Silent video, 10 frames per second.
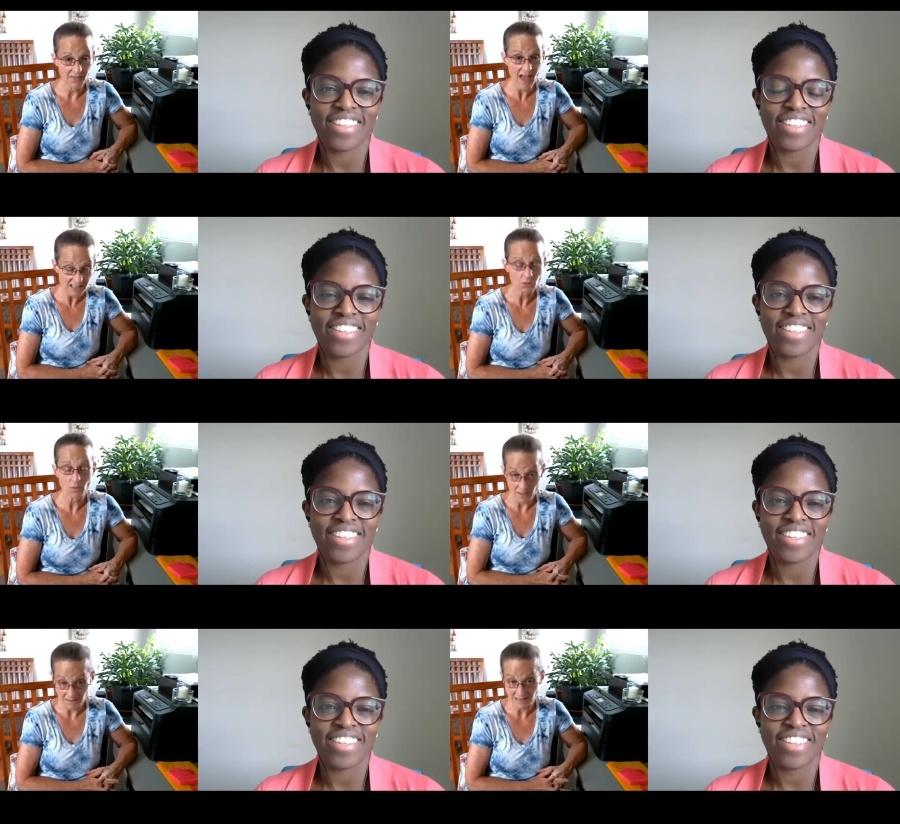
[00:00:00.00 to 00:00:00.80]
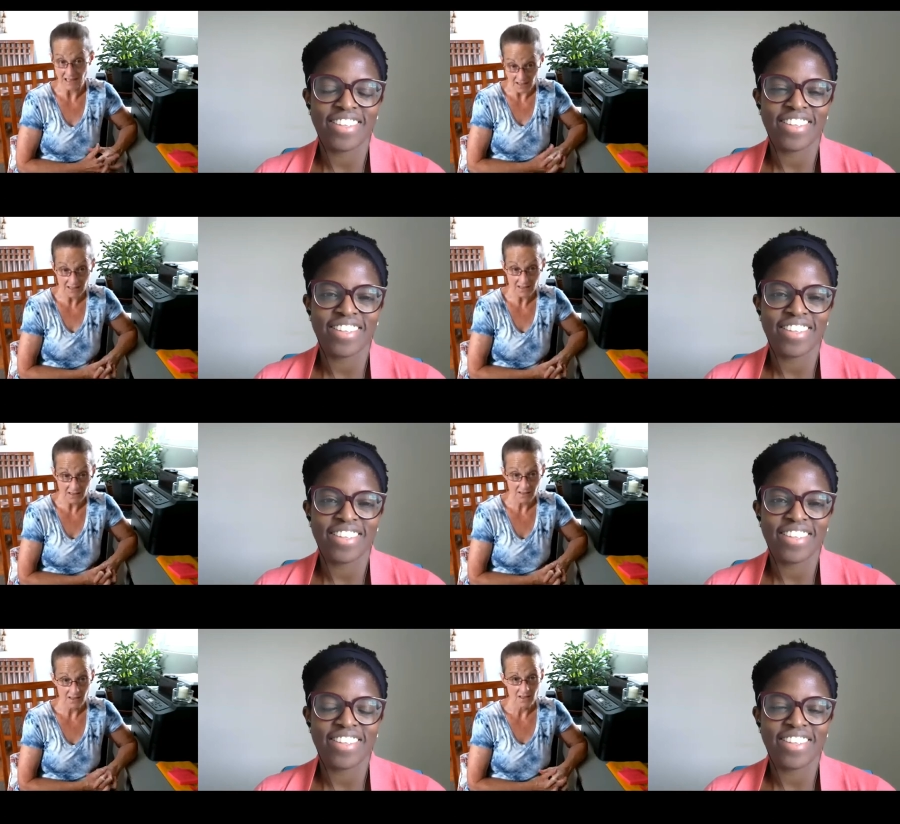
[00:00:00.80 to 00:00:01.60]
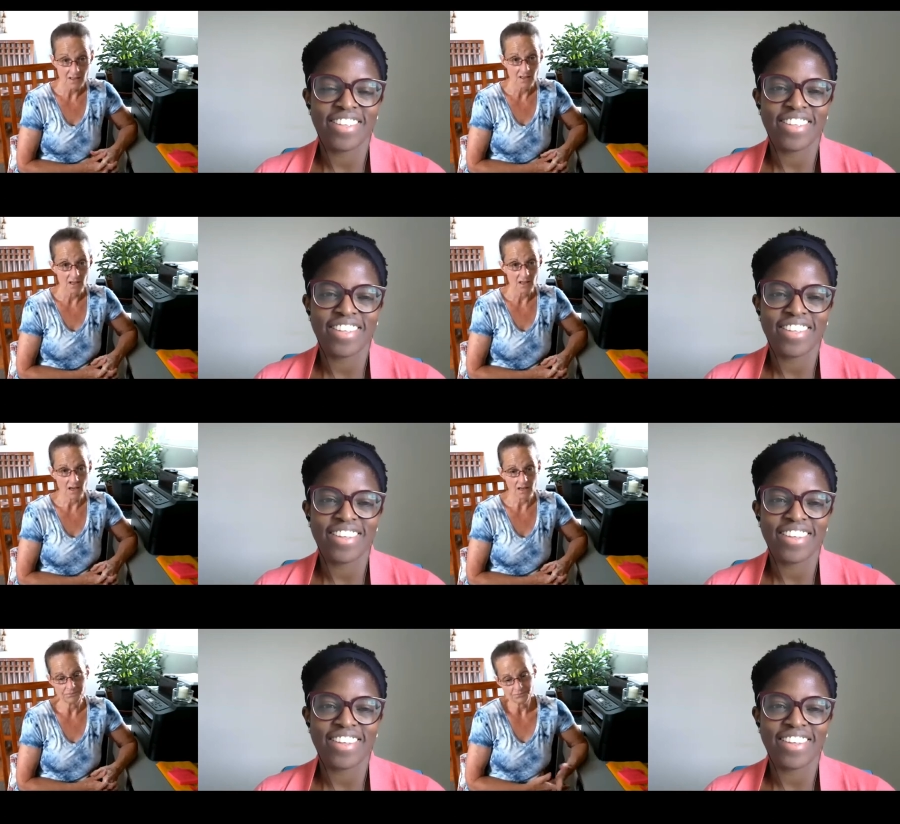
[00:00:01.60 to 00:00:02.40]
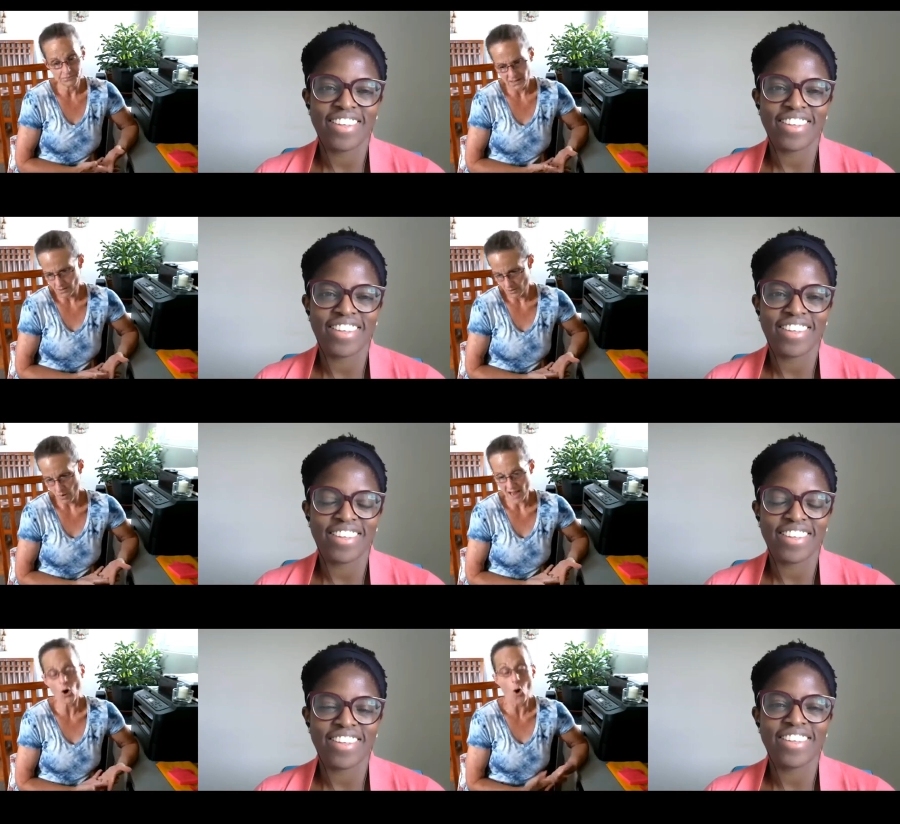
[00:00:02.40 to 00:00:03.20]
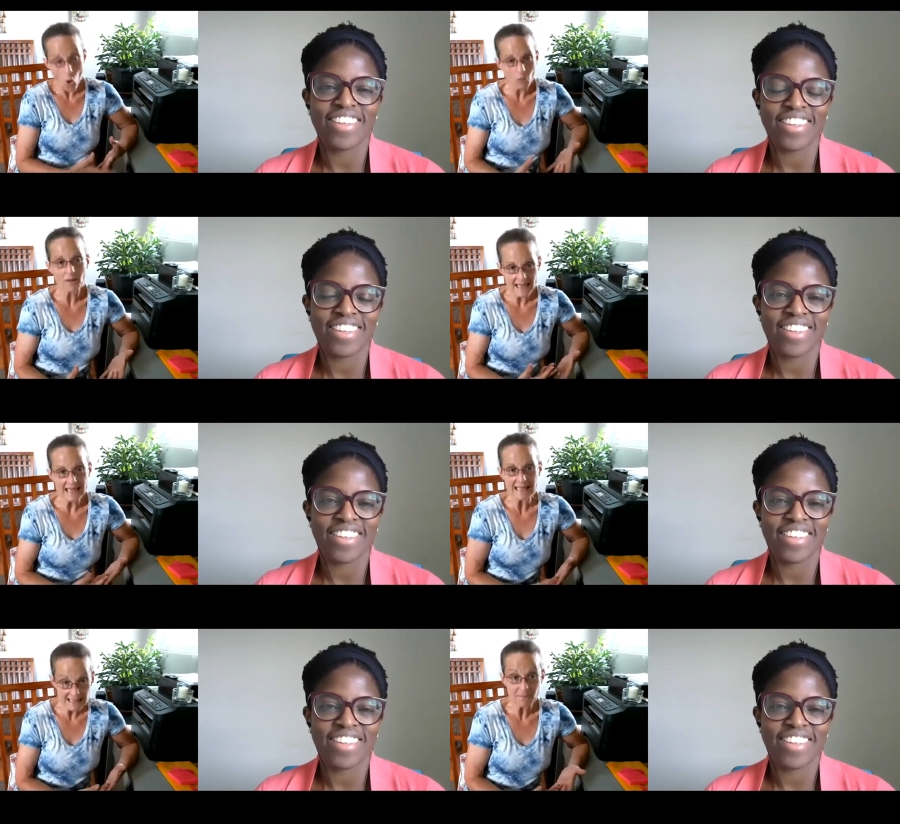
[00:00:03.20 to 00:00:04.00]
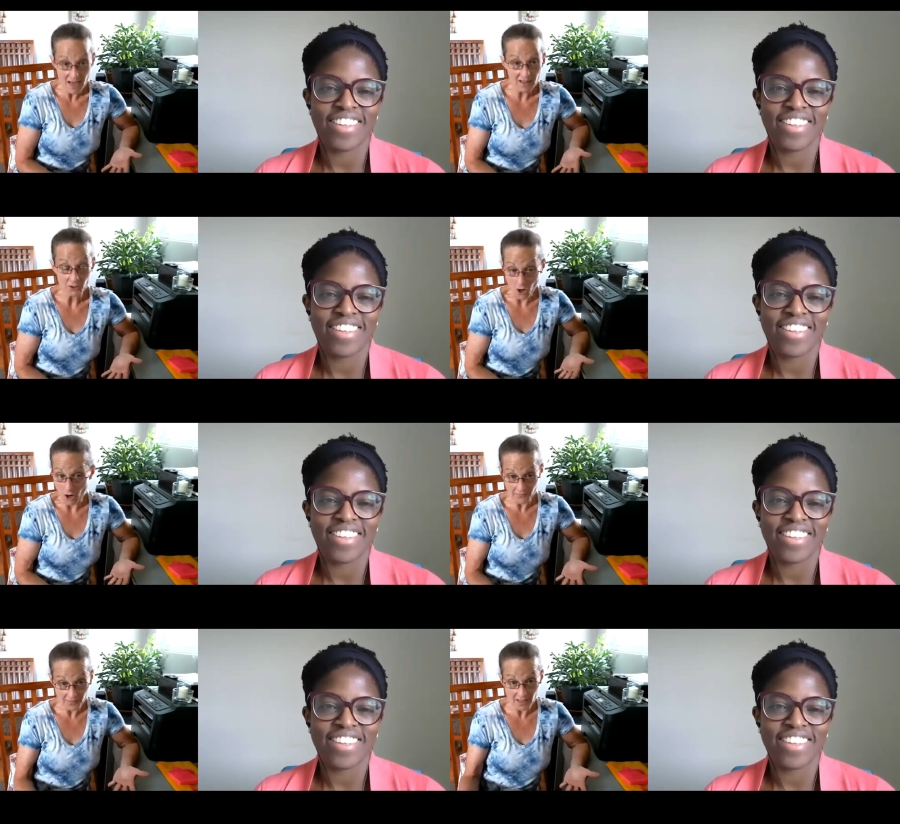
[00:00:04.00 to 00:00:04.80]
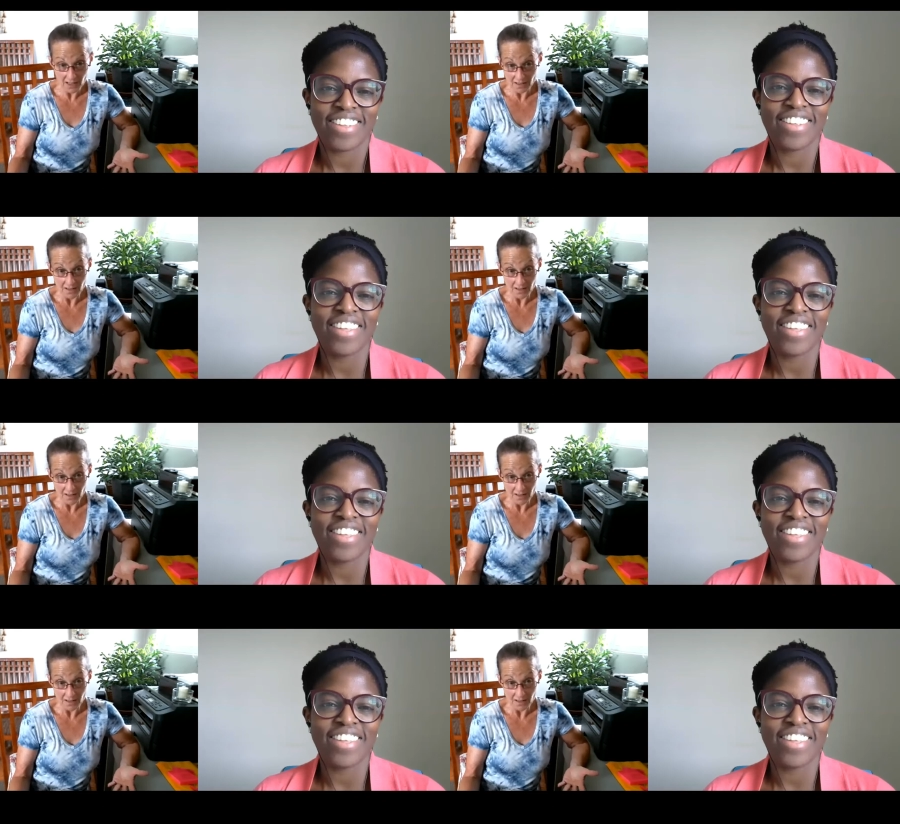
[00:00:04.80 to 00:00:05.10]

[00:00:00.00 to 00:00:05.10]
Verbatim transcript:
Speaker 1: That's what I'm selling um, you know, I called it email and coffee.